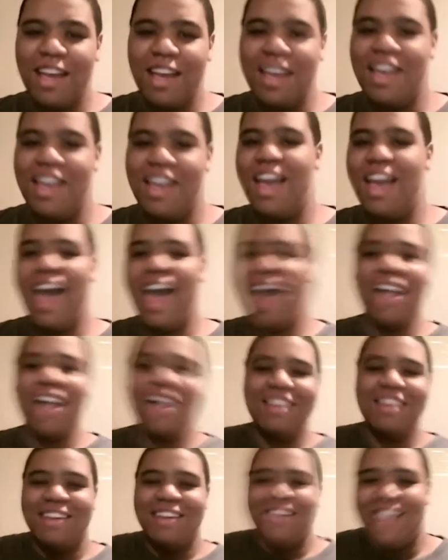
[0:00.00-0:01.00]
it
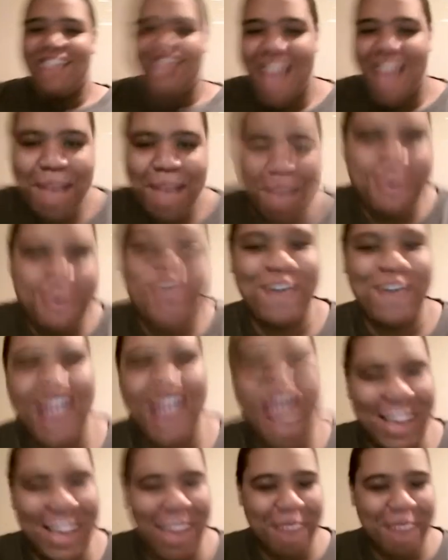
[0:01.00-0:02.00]
had me
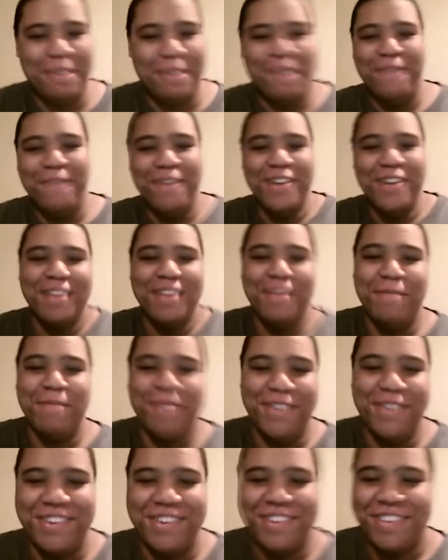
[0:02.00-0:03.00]
cracking up in the first
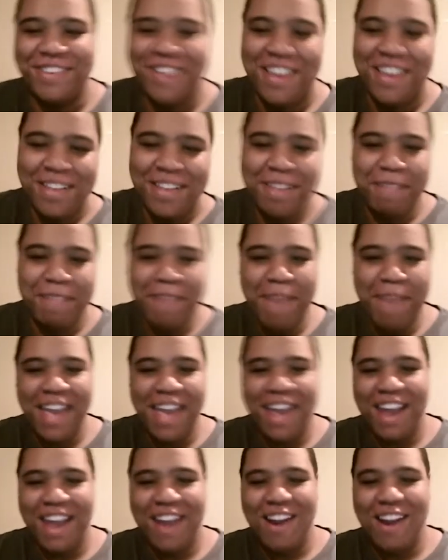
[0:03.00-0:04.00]
episode, because the main
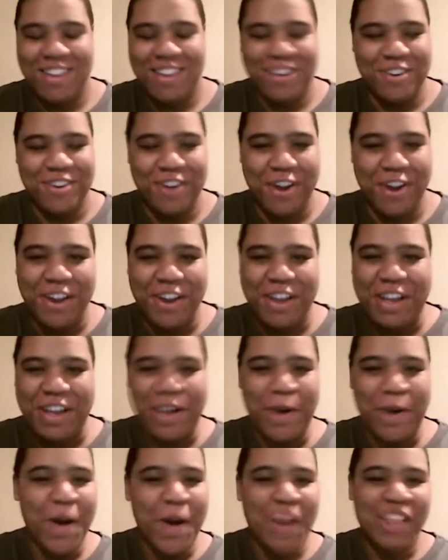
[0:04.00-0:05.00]
character,
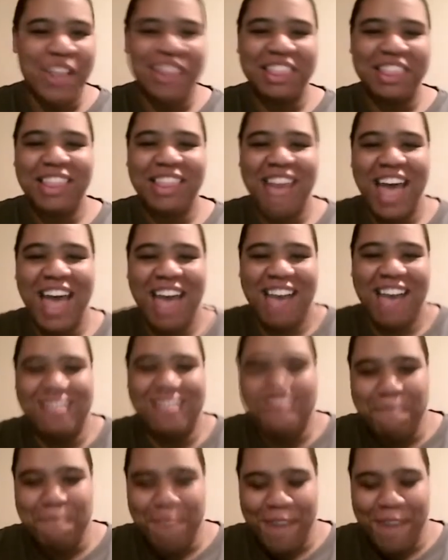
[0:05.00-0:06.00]
Kuriko, lacks
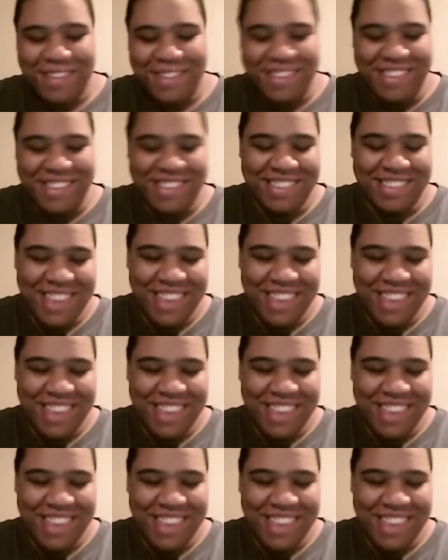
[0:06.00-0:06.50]
a presence.